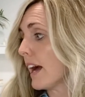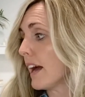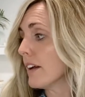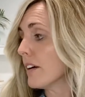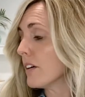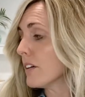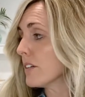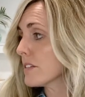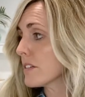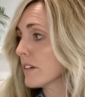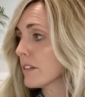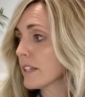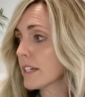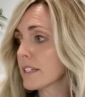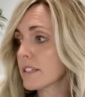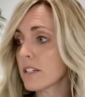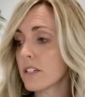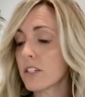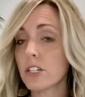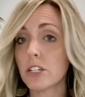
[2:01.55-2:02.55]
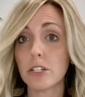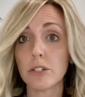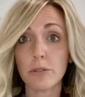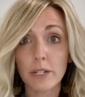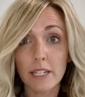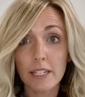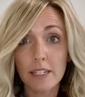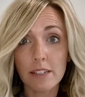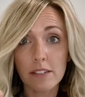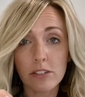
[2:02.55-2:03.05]
I also like to do
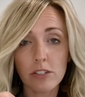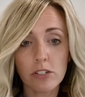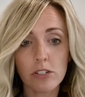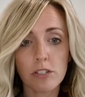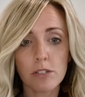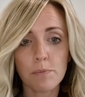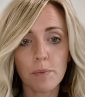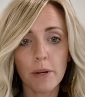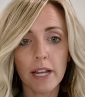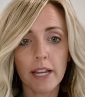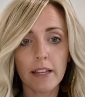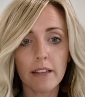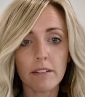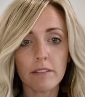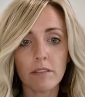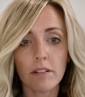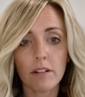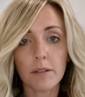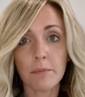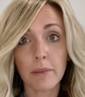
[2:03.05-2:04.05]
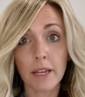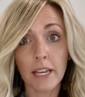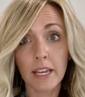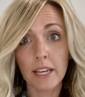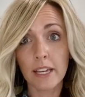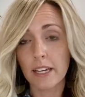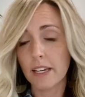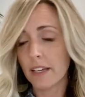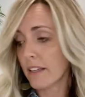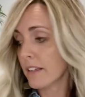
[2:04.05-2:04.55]
is just spray it on my
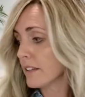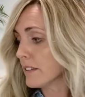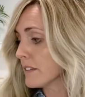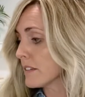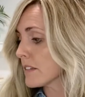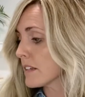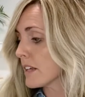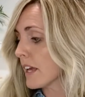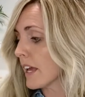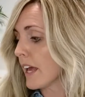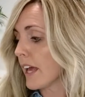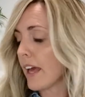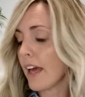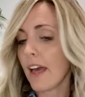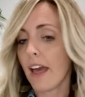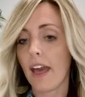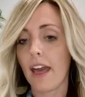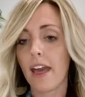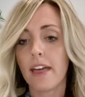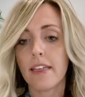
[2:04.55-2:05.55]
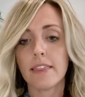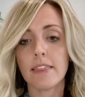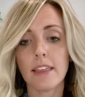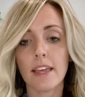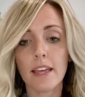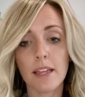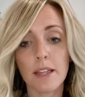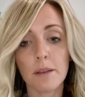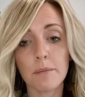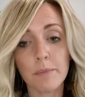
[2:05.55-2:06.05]
hands, and
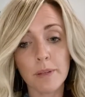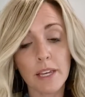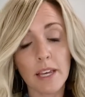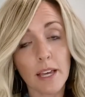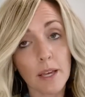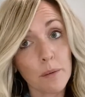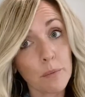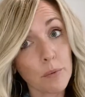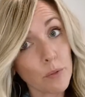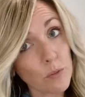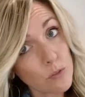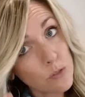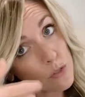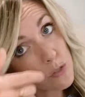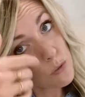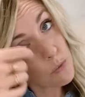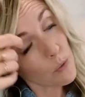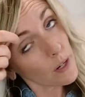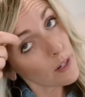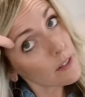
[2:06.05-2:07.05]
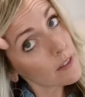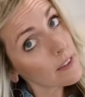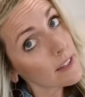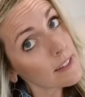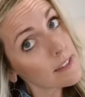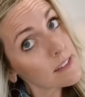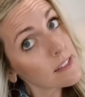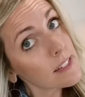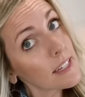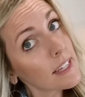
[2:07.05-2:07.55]
then be able to work
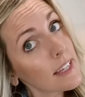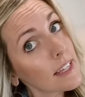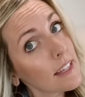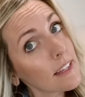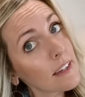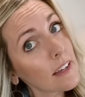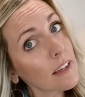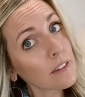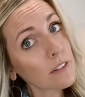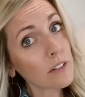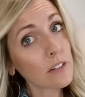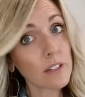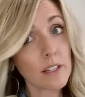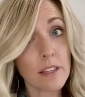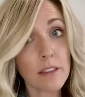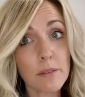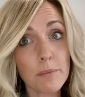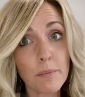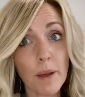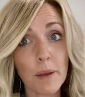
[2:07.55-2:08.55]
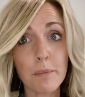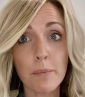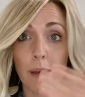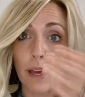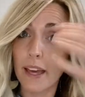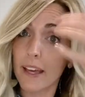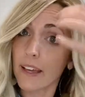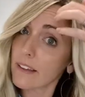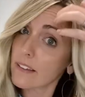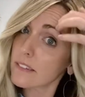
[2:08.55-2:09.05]
this in underneath my
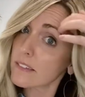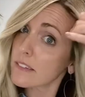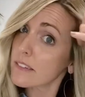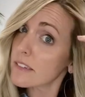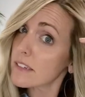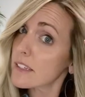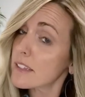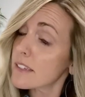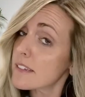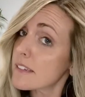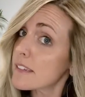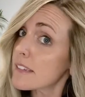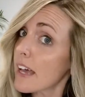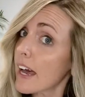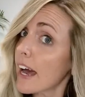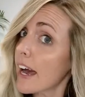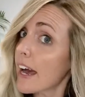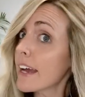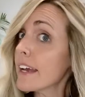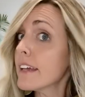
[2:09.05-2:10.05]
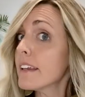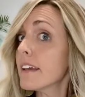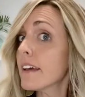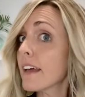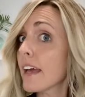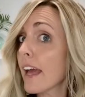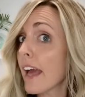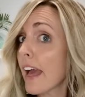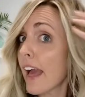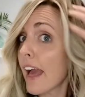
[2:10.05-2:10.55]
bangs to the side,
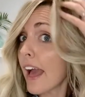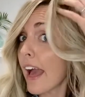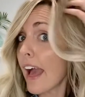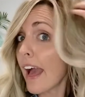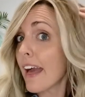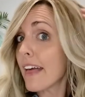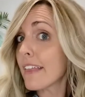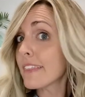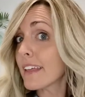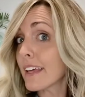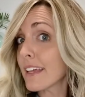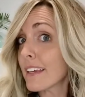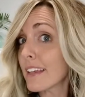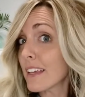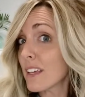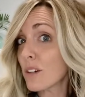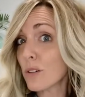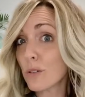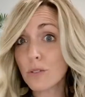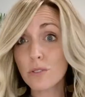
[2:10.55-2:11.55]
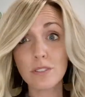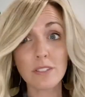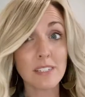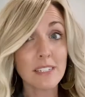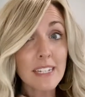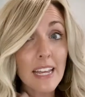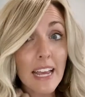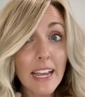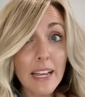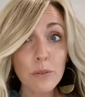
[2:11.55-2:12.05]
and then it'll
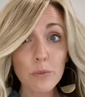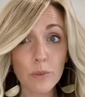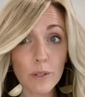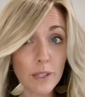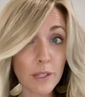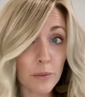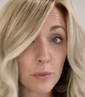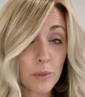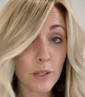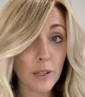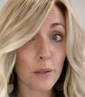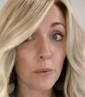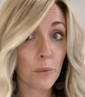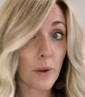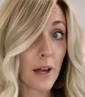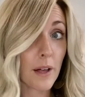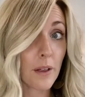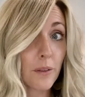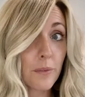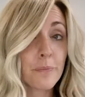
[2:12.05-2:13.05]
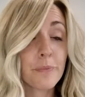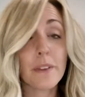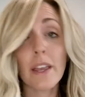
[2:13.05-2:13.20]
stay really, really well.